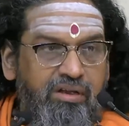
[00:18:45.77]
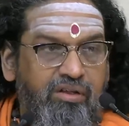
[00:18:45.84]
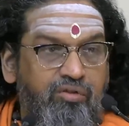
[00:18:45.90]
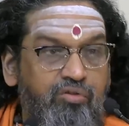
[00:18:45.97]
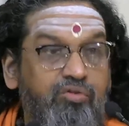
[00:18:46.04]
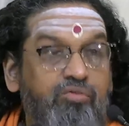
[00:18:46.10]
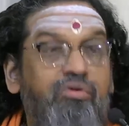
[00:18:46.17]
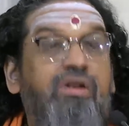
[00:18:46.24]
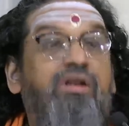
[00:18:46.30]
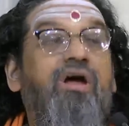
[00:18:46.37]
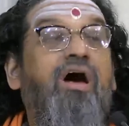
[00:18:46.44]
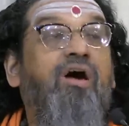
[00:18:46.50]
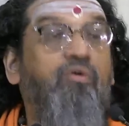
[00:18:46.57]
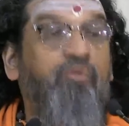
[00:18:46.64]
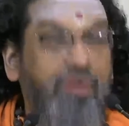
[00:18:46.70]
So you are
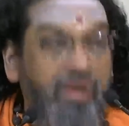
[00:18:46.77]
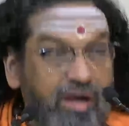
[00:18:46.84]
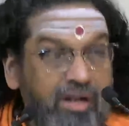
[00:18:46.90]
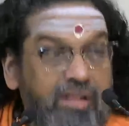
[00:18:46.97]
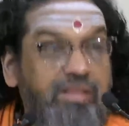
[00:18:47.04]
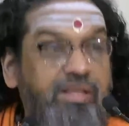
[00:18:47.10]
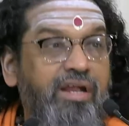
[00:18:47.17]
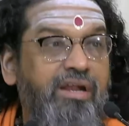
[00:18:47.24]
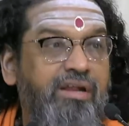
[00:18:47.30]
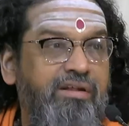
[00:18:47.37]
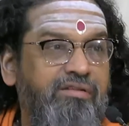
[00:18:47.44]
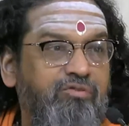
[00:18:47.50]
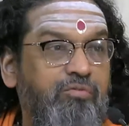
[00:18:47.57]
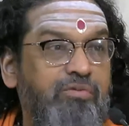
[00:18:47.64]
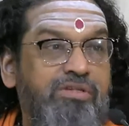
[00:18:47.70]
aware that
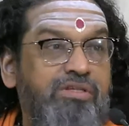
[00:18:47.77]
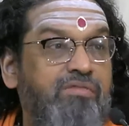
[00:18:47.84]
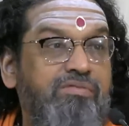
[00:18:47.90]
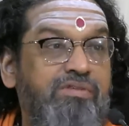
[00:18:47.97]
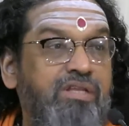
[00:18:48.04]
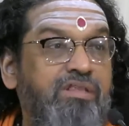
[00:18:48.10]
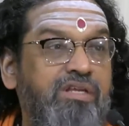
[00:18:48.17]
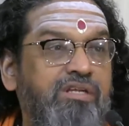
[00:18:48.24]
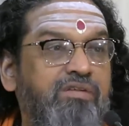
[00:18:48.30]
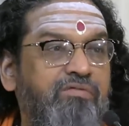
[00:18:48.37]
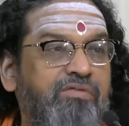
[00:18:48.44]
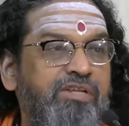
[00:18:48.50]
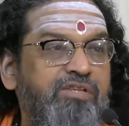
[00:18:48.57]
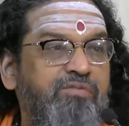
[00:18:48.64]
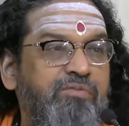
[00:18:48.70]
you must have seen the
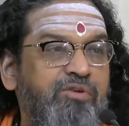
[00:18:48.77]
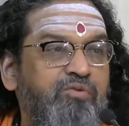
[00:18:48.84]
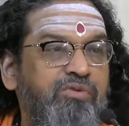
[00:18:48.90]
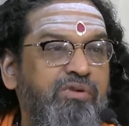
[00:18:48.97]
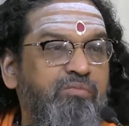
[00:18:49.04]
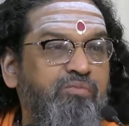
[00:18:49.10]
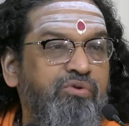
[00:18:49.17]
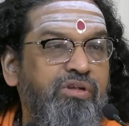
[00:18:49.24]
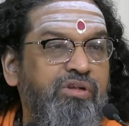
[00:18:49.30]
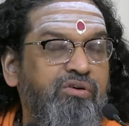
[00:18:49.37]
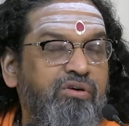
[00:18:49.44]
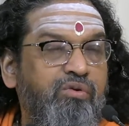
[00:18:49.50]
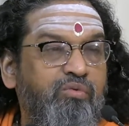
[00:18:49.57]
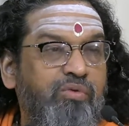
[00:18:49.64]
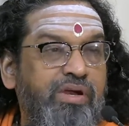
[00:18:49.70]
difference between putting
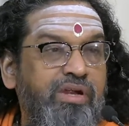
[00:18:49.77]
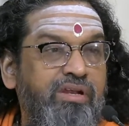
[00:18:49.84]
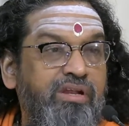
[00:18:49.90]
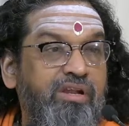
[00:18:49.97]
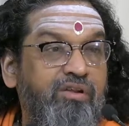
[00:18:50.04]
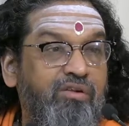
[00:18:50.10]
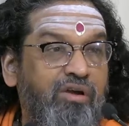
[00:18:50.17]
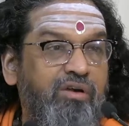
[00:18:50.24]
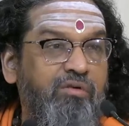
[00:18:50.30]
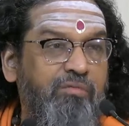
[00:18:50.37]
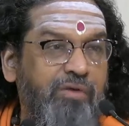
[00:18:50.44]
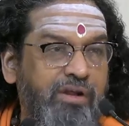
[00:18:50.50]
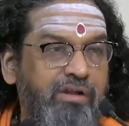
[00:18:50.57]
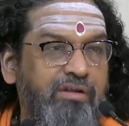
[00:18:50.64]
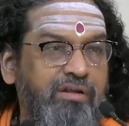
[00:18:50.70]
on white and
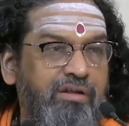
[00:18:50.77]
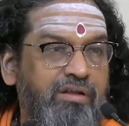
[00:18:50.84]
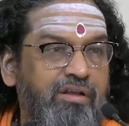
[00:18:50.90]
non-white.